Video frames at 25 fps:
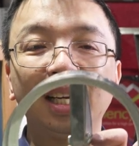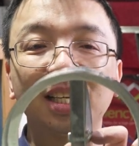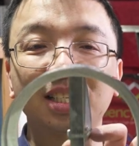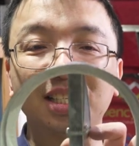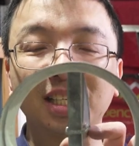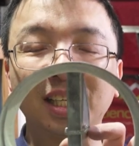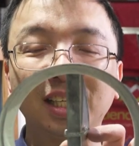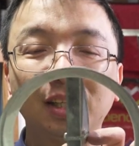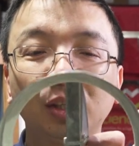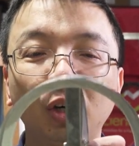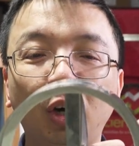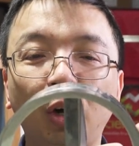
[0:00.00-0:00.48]

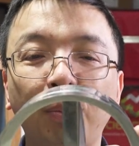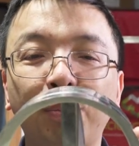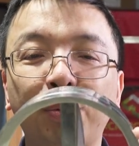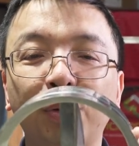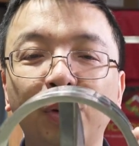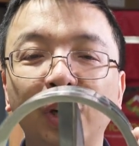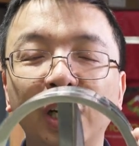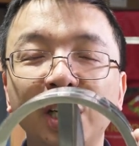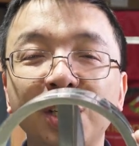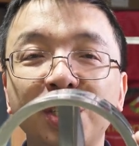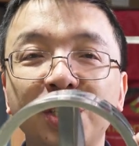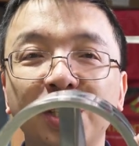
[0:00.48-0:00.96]
is in
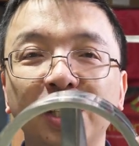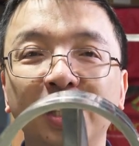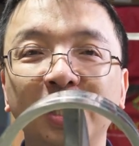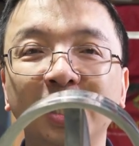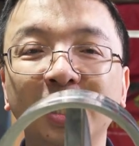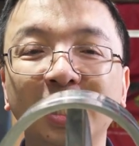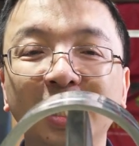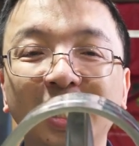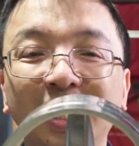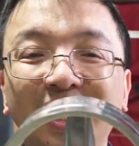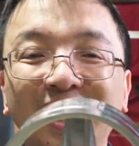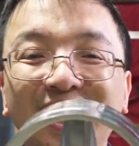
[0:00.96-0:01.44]

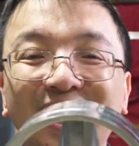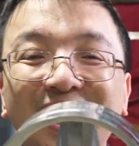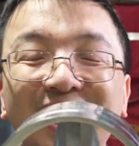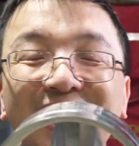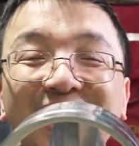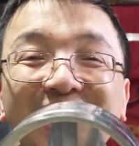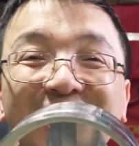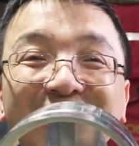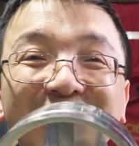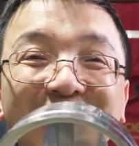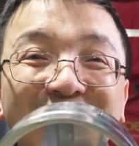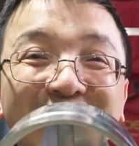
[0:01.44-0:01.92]
operation,
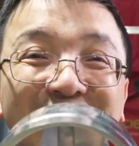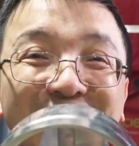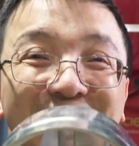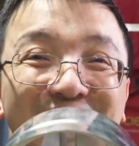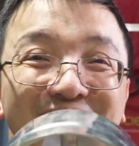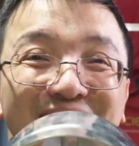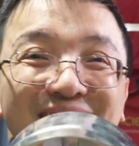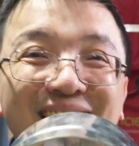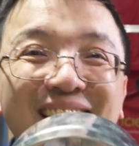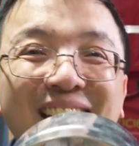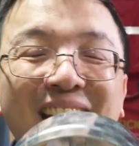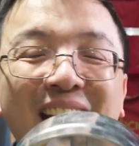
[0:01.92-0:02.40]
it
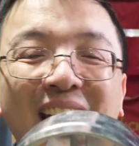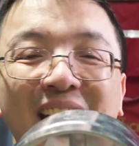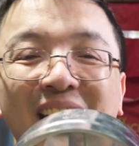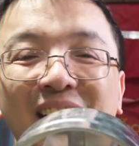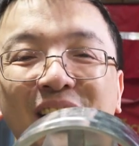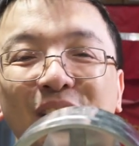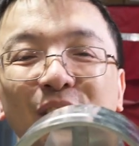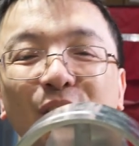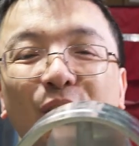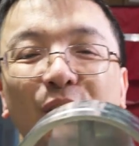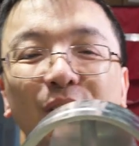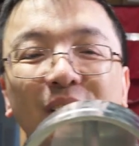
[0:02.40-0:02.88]

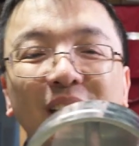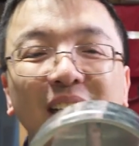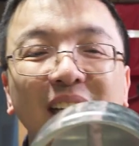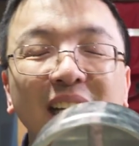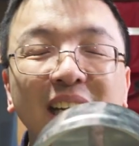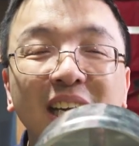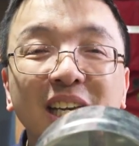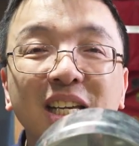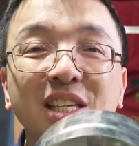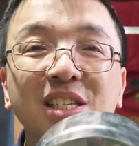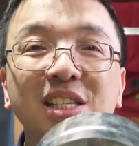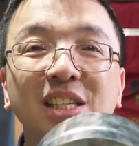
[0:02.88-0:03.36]
cannot
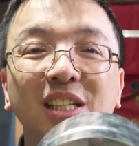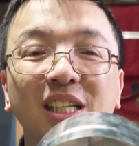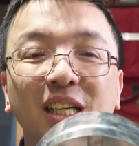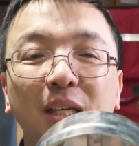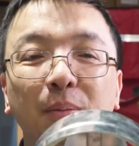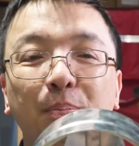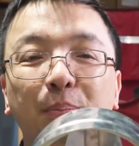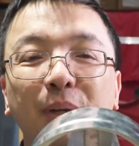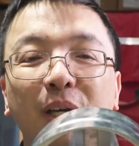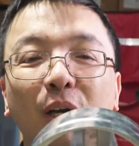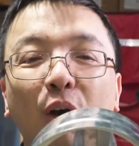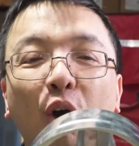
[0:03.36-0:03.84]

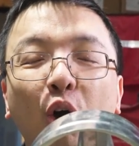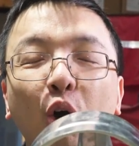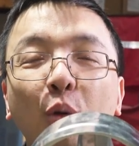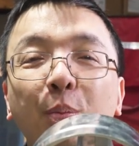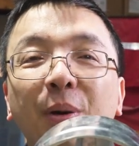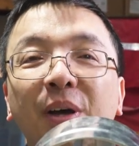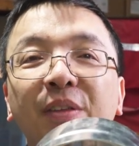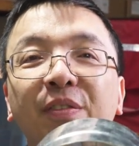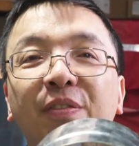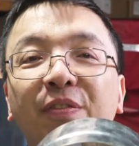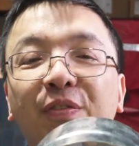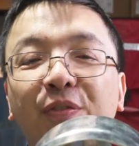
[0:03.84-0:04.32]
easily be
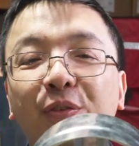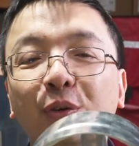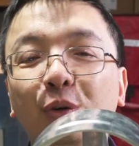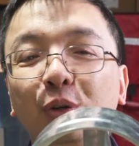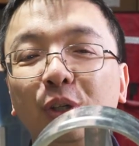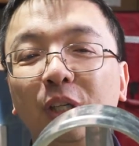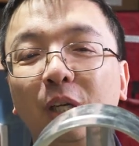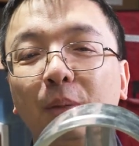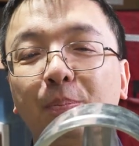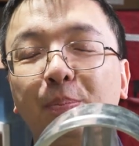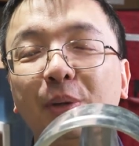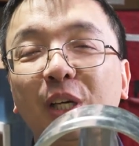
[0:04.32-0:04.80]
opened
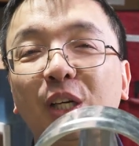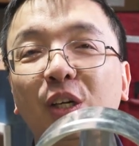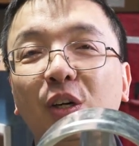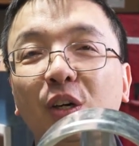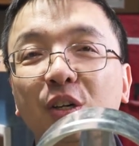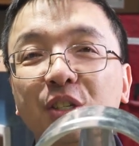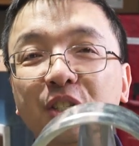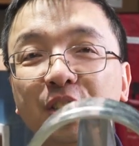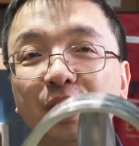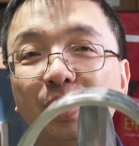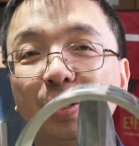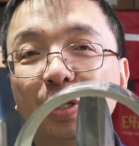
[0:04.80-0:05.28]
fully
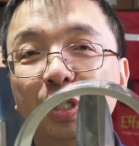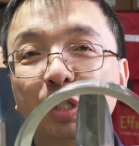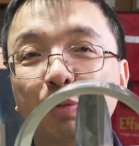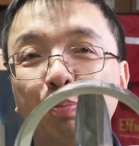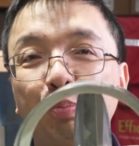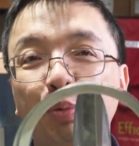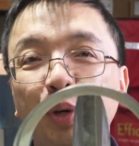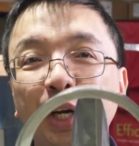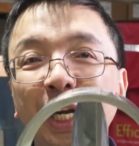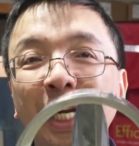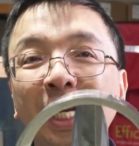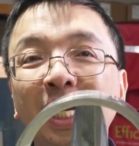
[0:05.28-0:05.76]
because the
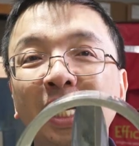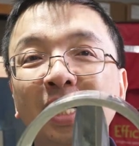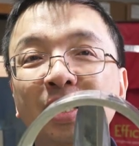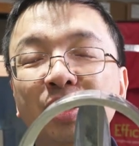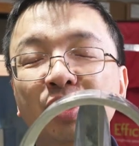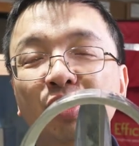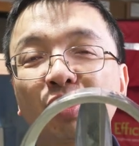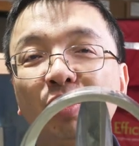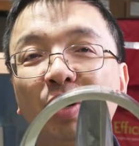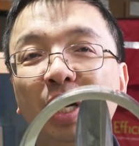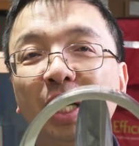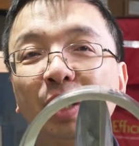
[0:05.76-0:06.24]
spring is
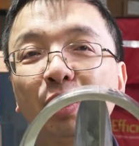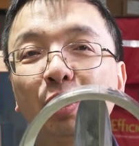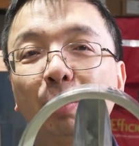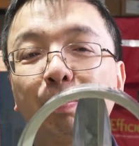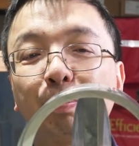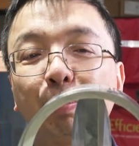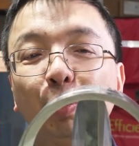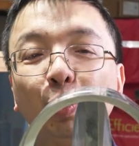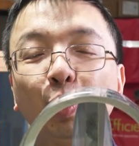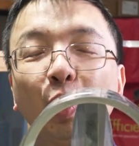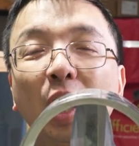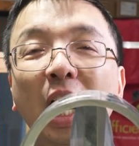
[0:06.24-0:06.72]
trying to
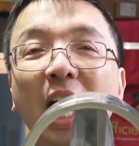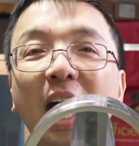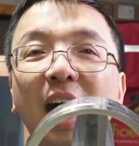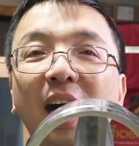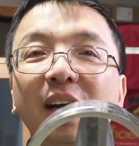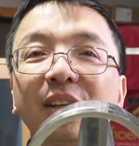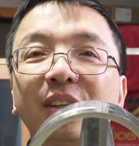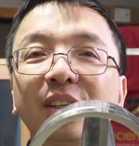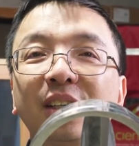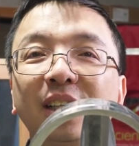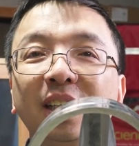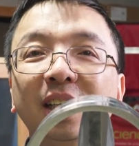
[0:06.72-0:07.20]
pull
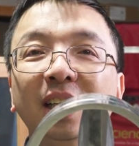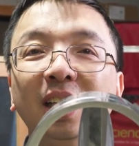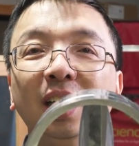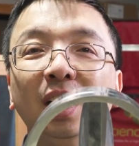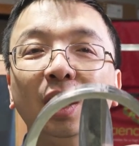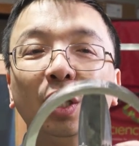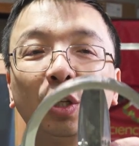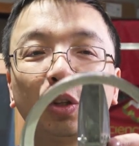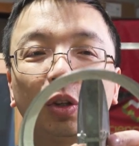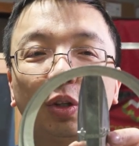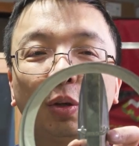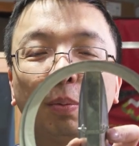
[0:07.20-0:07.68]
harder
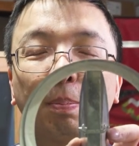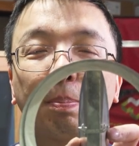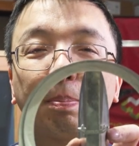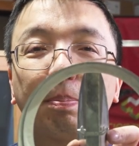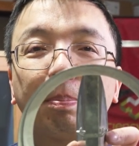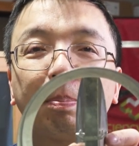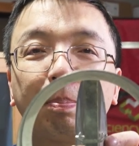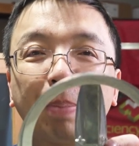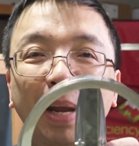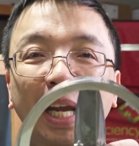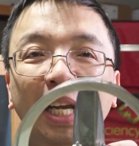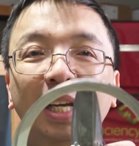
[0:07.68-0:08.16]
the
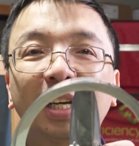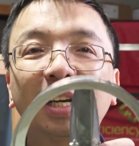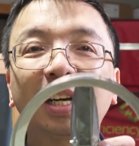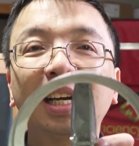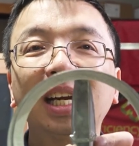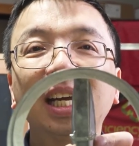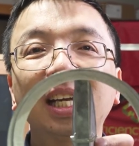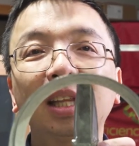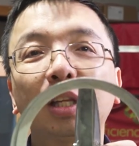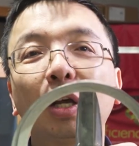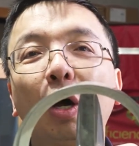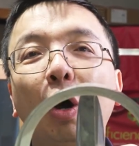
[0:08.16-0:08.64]
bigger
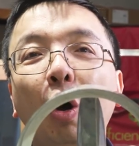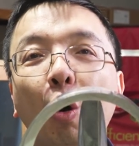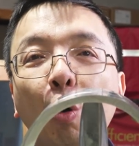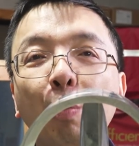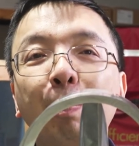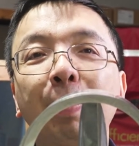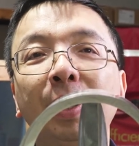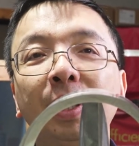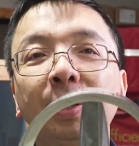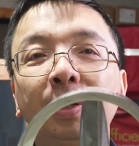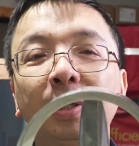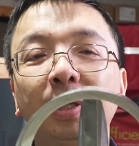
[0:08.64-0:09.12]
it
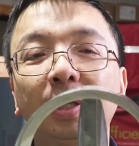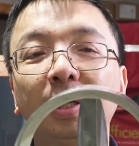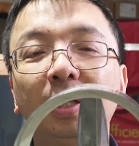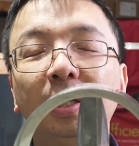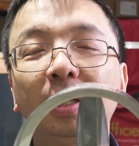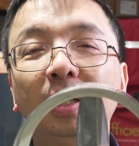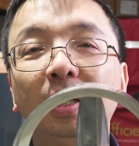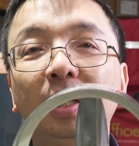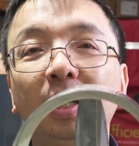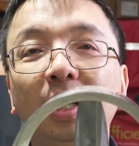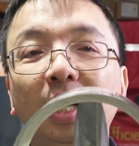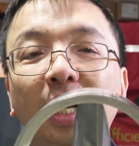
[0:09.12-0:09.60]
open.
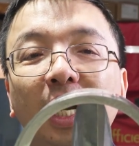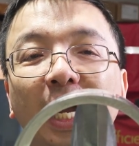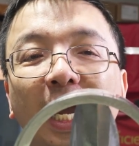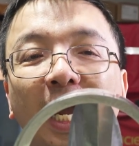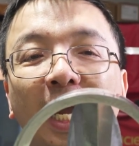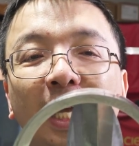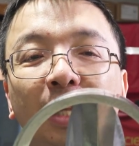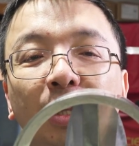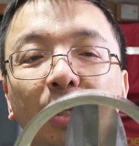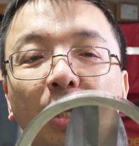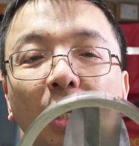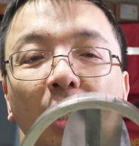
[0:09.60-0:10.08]

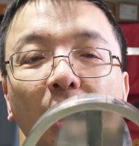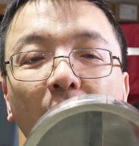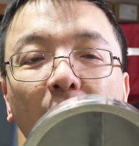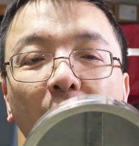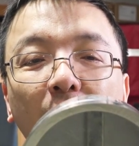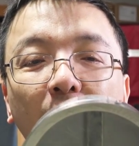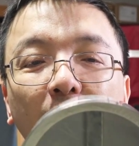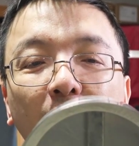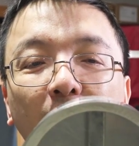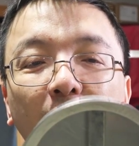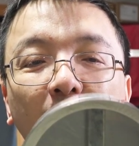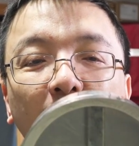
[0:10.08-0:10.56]
And
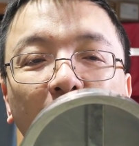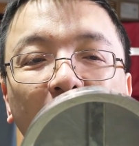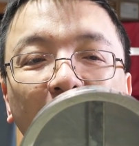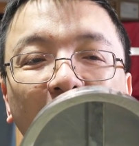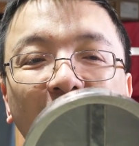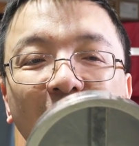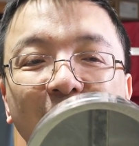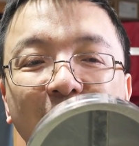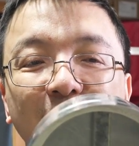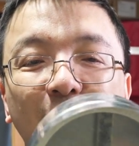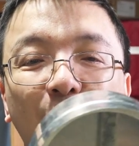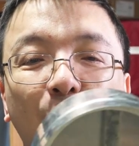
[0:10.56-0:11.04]

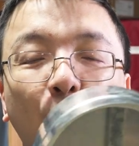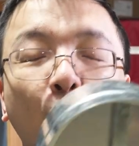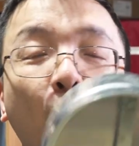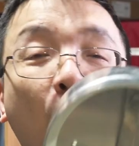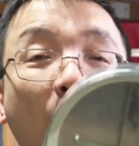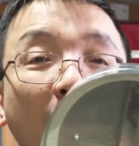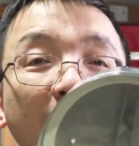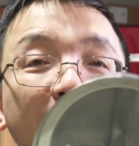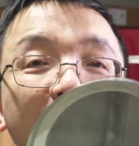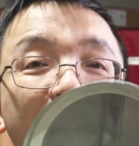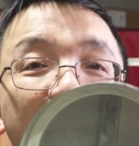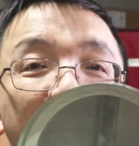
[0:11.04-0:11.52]
it's
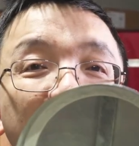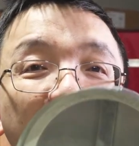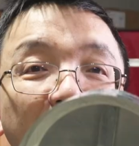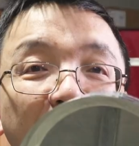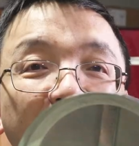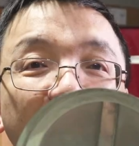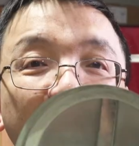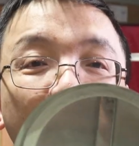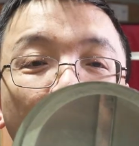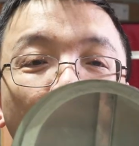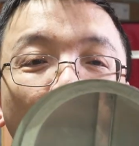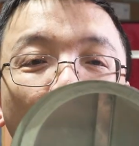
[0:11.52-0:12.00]
quite
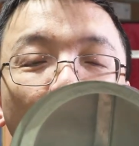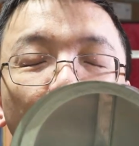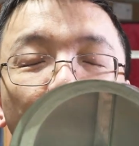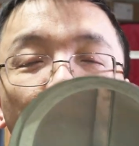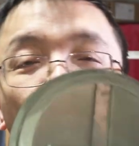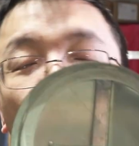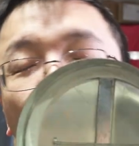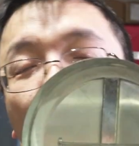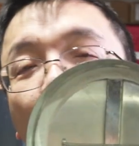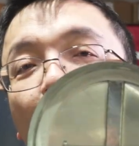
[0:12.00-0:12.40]
difficult to